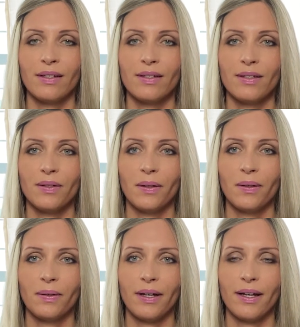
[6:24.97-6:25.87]

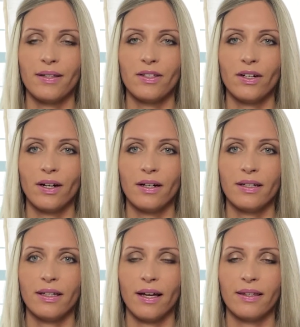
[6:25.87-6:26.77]
So we can start
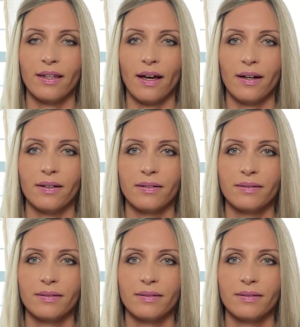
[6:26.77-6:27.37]
that now.